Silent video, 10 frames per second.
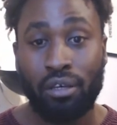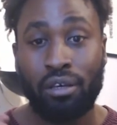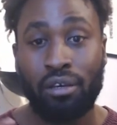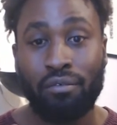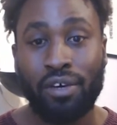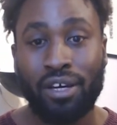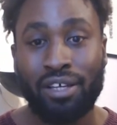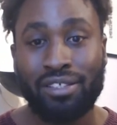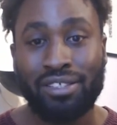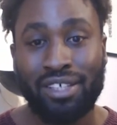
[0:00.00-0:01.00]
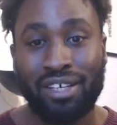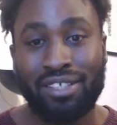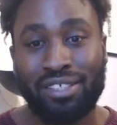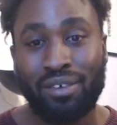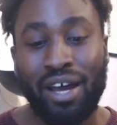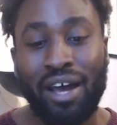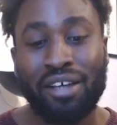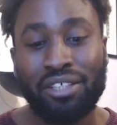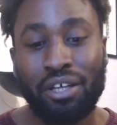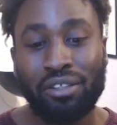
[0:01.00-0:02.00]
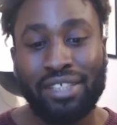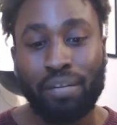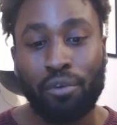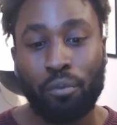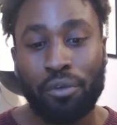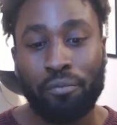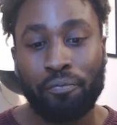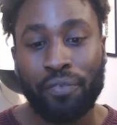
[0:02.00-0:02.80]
confined to our households at the moment.